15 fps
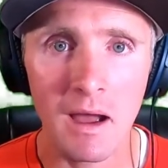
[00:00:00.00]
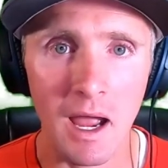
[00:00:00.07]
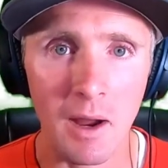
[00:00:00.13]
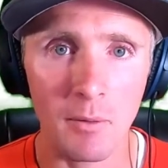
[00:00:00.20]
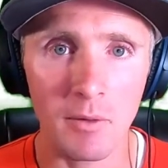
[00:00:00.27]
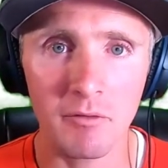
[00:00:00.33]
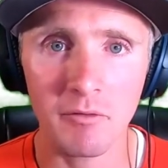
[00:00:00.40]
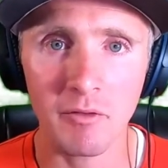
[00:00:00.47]

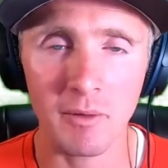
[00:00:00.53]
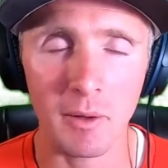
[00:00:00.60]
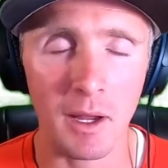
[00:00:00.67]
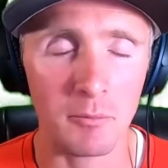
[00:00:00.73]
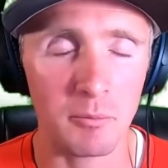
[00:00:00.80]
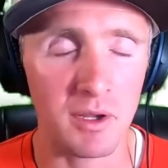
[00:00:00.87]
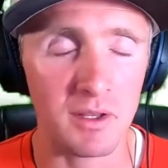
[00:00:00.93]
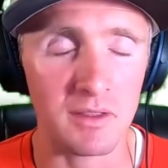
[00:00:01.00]

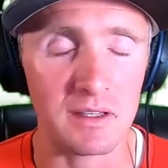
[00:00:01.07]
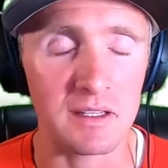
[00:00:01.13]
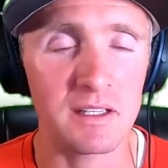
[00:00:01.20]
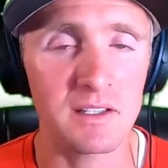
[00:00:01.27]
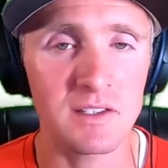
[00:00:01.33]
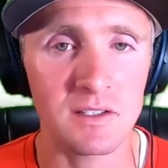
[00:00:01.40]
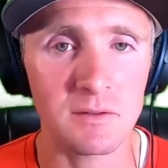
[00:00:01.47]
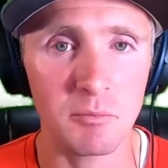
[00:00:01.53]
I'd pick the
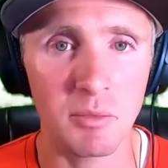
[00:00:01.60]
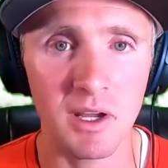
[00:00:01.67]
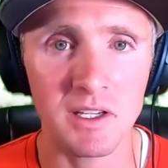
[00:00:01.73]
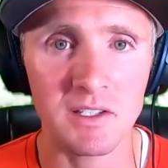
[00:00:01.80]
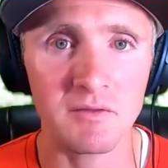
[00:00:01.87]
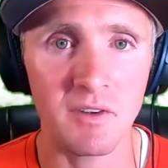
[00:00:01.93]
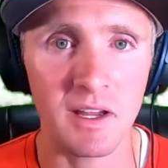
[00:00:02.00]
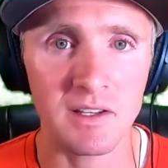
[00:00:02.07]
easiest,
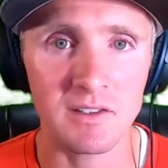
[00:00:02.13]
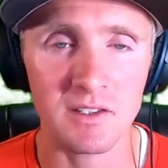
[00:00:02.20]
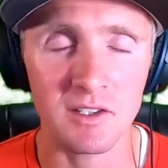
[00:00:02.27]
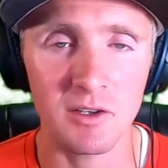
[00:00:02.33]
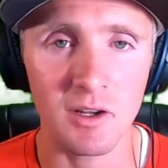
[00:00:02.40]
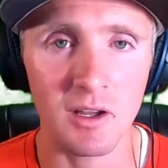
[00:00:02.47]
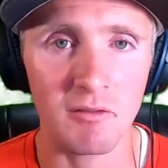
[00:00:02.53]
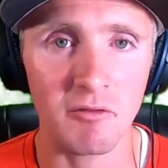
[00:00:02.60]
biggest veins that
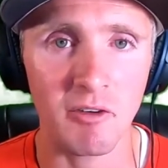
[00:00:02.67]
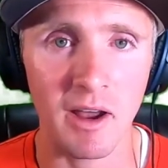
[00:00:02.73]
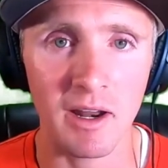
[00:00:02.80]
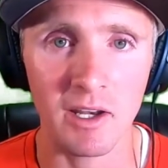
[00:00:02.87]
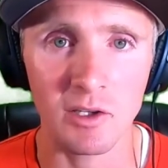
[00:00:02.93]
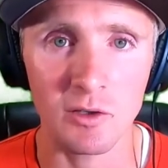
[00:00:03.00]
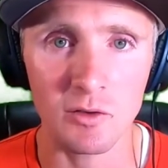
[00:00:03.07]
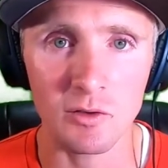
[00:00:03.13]
you can
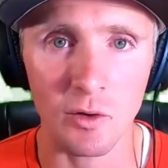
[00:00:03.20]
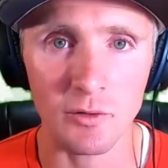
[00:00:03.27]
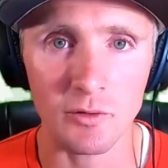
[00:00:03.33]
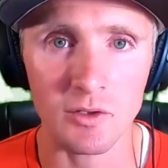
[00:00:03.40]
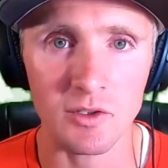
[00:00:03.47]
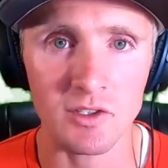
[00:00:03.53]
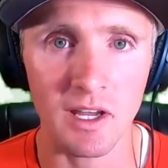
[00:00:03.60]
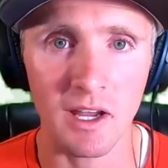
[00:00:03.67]
find and use
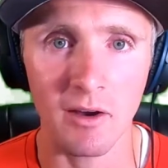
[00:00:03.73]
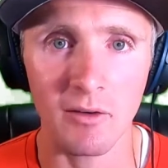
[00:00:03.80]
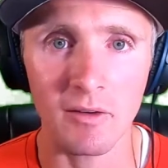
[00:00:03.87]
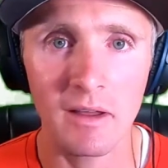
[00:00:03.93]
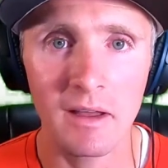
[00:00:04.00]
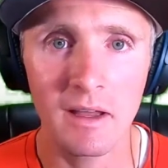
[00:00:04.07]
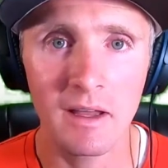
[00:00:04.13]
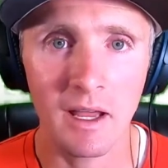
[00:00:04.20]
ultrasound
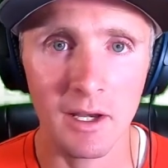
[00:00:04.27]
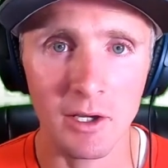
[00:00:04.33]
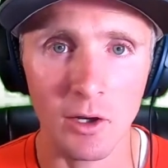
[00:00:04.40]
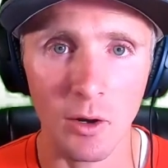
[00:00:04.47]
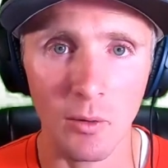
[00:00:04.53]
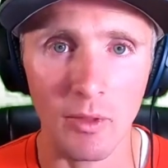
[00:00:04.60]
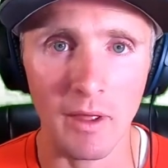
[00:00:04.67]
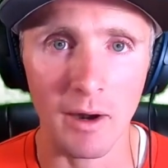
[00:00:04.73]
and
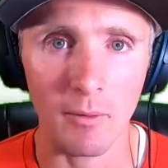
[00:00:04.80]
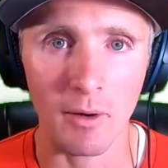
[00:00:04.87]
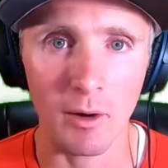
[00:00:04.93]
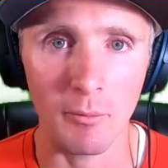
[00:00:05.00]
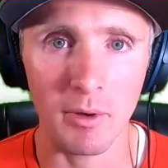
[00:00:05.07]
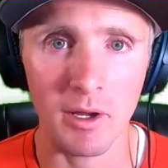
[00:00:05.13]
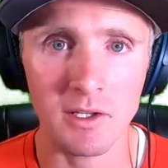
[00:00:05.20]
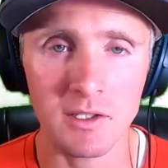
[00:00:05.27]
go that
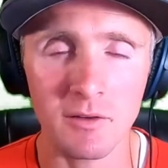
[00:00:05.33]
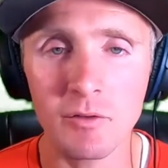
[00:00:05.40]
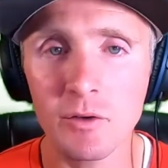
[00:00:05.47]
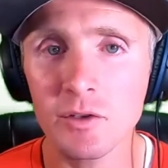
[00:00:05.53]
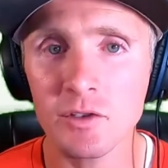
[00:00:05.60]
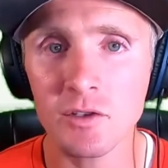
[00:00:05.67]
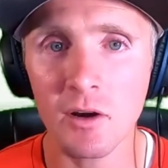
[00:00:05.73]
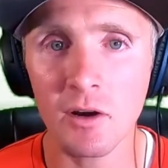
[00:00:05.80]
route. Because if
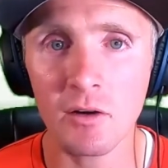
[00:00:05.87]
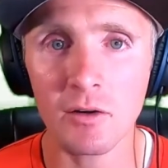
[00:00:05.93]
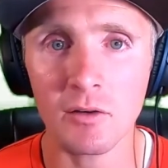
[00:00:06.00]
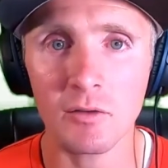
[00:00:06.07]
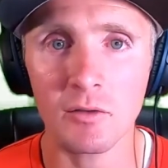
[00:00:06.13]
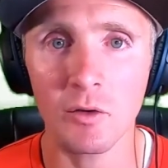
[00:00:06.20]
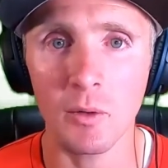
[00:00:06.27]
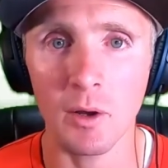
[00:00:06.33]
you
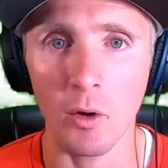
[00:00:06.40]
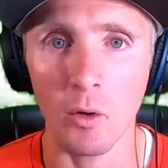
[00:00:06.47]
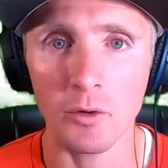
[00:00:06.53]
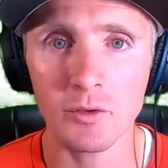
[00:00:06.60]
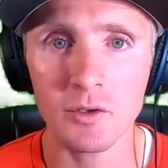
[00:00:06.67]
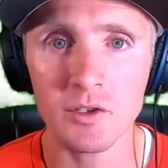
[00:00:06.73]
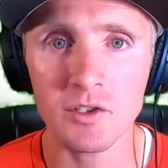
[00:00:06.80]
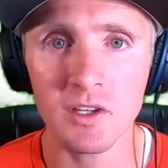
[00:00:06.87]
start doing
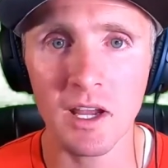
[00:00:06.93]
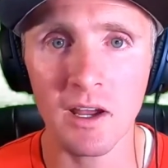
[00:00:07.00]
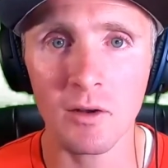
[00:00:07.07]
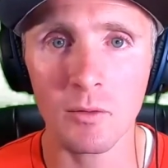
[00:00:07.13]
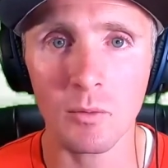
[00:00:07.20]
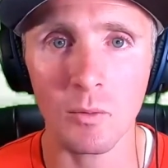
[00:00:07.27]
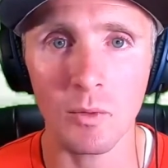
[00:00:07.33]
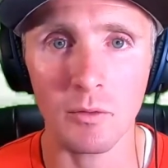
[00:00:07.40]

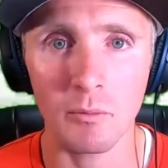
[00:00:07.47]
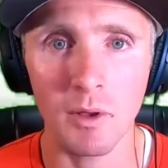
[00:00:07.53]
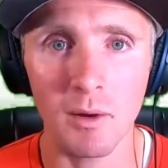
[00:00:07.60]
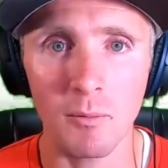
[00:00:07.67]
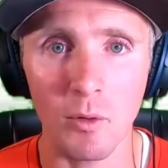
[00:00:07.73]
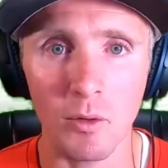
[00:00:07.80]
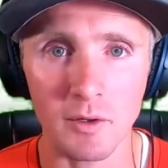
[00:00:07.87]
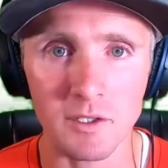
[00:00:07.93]
ultrasound with
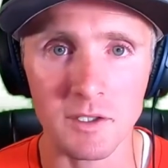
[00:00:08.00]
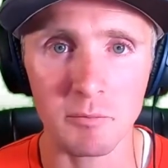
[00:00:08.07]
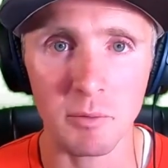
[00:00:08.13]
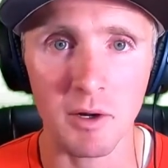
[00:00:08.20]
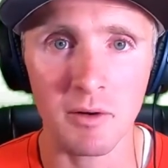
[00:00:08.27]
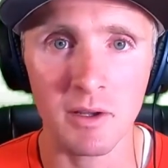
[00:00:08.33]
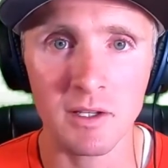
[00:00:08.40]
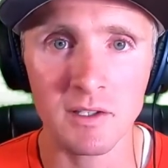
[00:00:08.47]
minimal
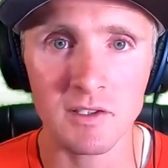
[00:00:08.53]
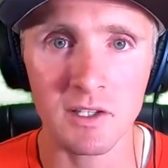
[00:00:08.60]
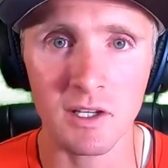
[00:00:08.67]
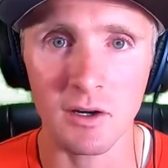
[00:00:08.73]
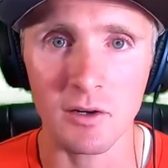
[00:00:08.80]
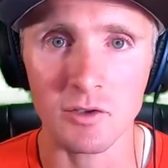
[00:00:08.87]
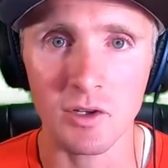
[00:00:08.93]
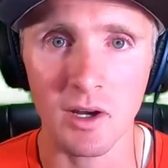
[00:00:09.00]
experience
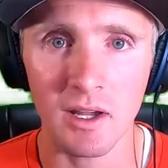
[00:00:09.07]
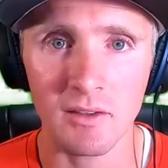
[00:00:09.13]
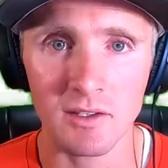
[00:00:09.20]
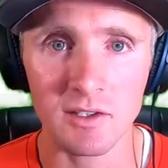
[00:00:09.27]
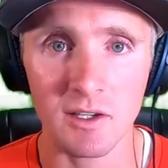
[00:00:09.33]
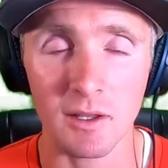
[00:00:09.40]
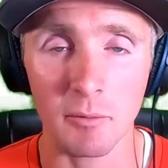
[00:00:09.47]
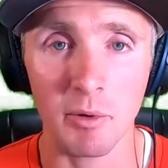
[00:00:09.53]
and are trying
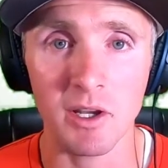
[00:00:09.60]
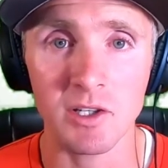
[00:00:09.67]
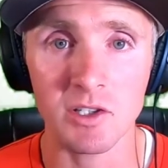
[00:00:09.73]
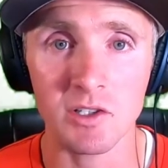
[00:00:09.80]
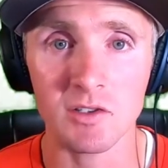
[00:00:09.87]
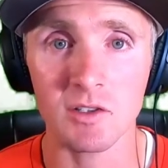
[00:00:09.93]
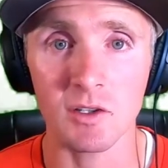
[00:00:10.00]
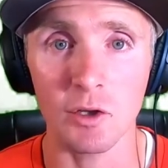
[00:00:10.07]
this on the
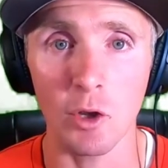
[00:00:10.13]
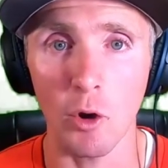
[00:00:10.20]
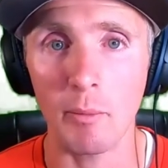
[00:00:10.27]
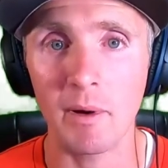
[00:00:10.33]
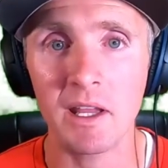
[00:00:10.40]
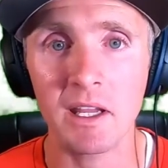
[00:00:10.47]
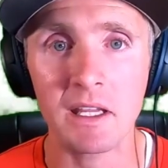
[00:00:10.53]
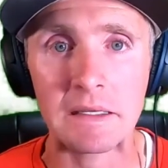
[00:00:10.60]
patients that
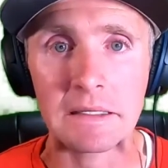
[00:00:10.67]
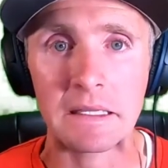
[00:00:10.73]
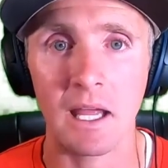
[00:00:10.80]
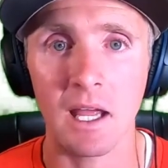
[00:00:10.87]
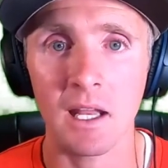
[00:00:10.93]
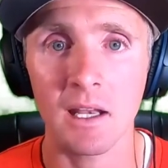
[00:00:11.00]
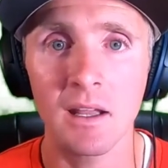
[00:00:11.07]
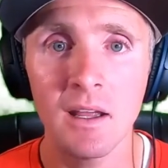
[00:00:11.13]
nobody can
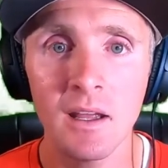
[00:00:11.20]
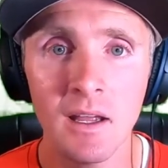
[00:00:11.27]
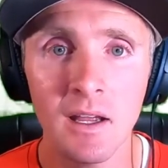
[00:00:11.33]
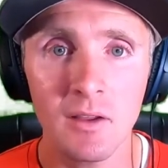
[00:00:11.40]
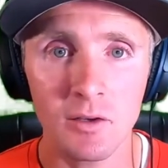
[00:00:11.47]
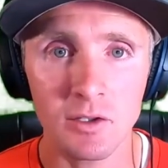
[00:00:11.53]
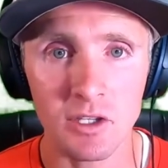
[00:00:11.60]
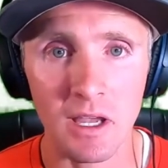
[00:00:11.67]
get,
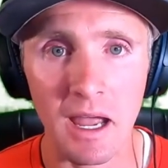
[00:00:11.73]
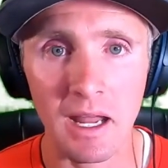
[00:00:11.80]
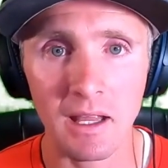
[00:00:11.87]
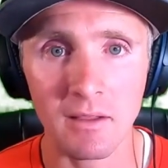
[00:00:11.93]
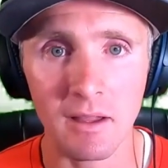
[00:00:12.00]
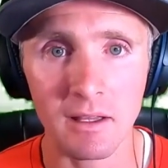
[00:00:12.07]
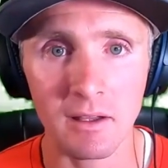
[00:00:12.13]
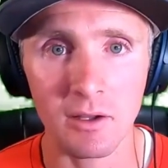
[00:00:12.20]
there's a high
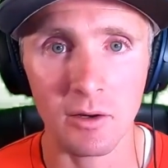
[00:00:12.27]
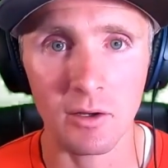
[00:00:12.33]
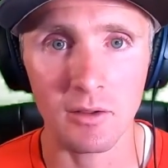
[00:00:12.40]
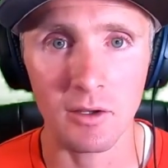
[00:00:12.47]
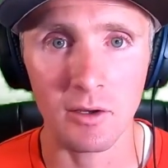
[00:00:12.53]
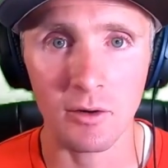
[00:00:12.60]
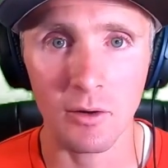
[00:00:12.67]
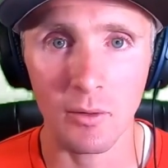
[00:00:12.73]
likelihood
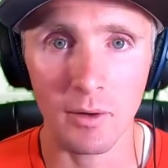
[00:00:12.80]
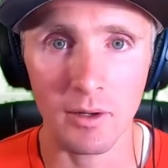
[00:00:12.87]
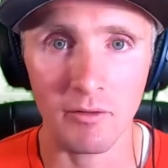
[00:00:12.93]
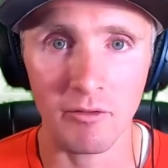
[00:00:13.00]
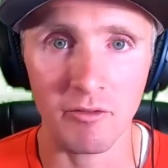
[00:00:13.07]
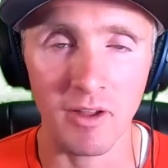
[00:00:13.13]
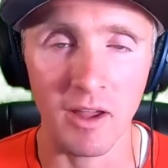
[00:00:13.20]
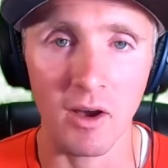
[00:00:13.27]
that you're going
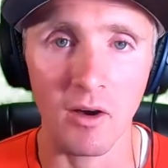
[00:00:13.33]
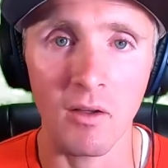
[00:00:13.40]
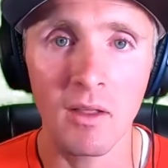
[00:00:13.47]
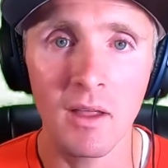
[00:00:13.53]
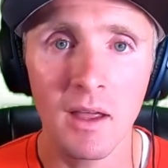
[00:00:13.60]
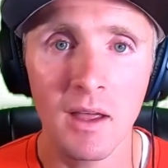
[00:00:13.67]
to fail.